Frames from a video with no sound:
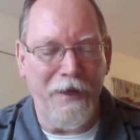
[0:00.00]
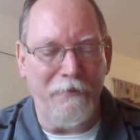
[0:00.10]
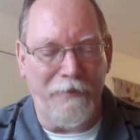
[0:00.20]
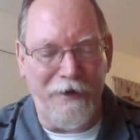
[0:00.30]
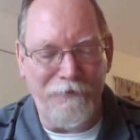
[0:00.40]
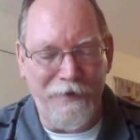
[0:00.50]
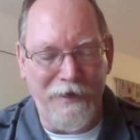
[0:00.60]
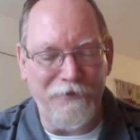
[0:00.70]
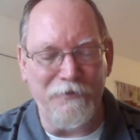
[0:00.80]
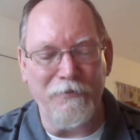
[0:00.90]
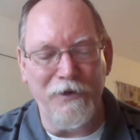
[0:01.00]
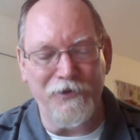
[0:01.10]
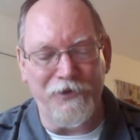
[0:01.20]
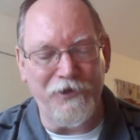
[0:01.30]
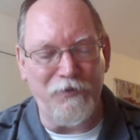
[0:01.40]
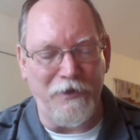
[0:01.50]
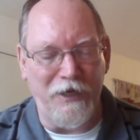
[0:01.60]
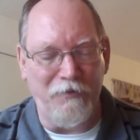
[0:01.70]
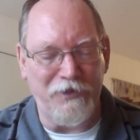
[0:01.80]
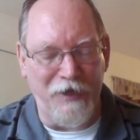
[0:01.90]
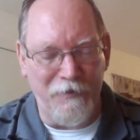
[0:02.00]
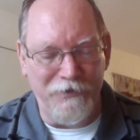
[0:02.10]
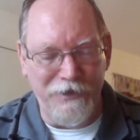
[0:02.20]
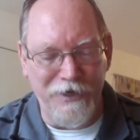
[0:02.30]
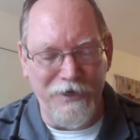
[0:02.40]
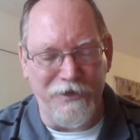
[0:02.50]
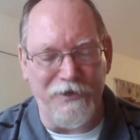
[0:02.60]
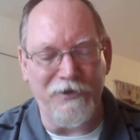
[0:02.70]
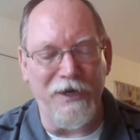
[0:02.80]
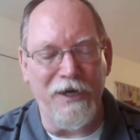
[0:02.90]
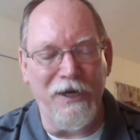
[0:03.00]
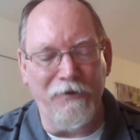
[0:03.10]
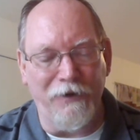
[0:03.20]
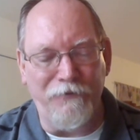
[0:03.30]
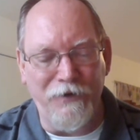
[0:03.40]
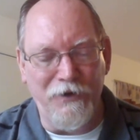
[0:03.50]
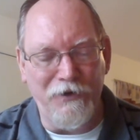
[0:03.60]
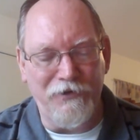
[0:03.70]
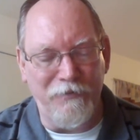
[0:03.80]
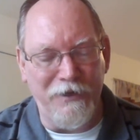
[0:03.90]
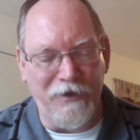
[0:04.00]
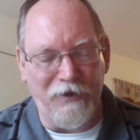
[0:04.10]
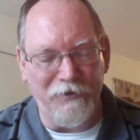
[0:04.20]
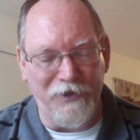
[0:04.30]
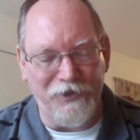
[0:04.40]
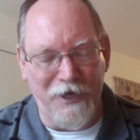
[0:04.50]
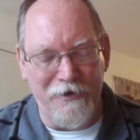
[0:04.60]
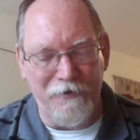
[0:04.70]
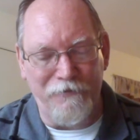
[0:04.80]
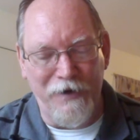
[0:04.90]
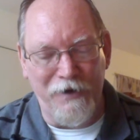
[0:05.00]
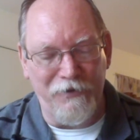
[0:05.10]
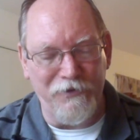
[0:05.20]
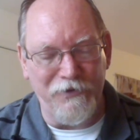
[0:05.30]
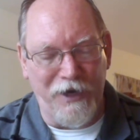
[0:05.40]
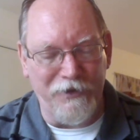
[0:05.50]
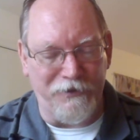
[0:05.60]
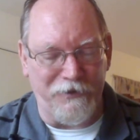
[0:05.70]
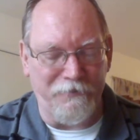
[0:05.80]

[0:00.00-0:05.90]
By faith, Moses, when he was come to years, refused to be called the son of Pharaoh's daughter,